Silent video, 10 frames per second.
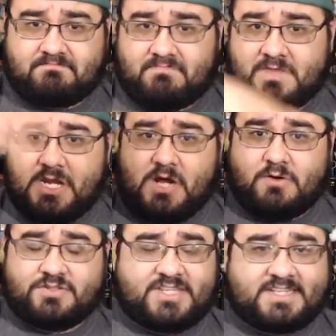you know,
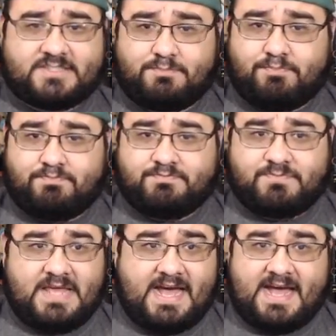
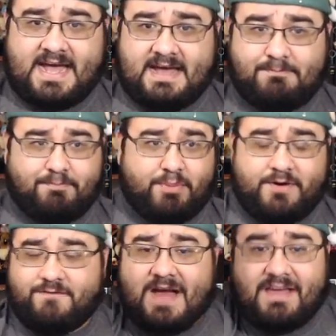
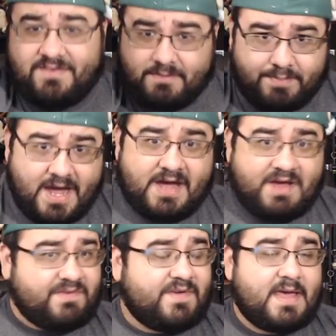6.5 and
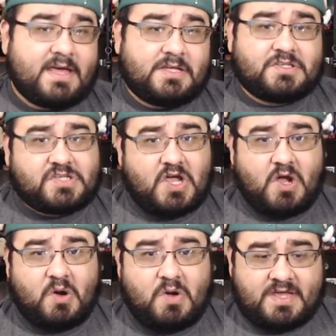above.
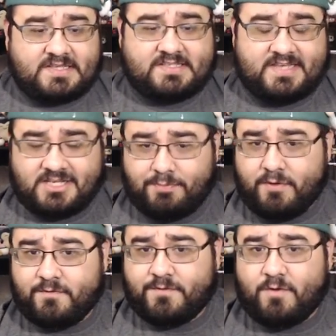So
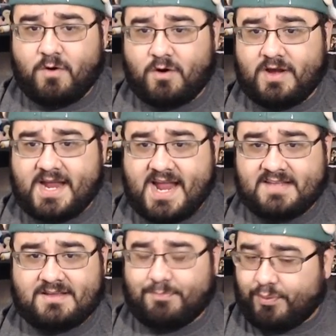6.4
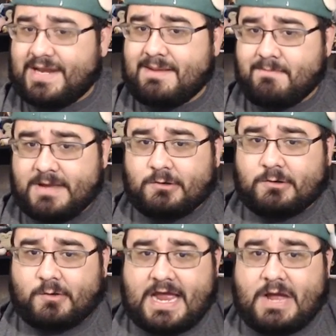is a pretty middle
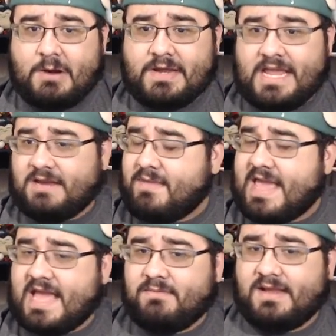ground in my
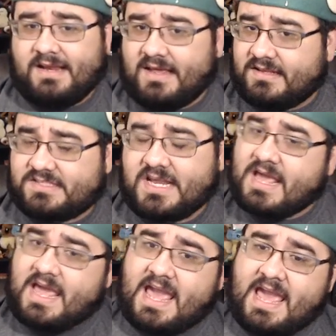anime list.
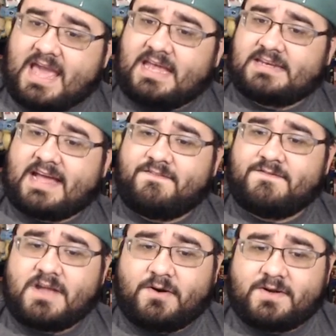And I've
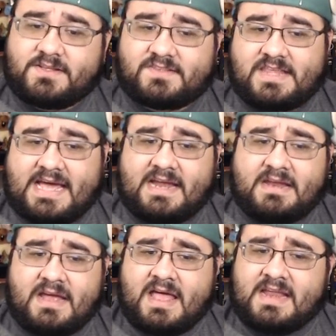noticed
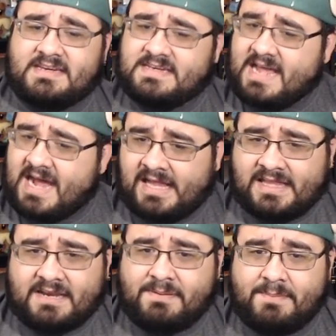that not a
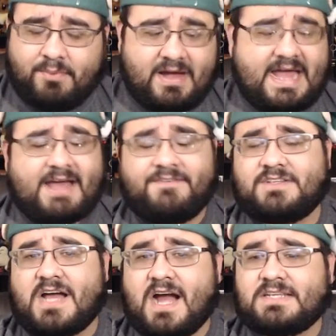lot of people have
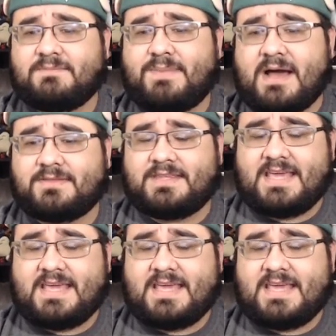talked about the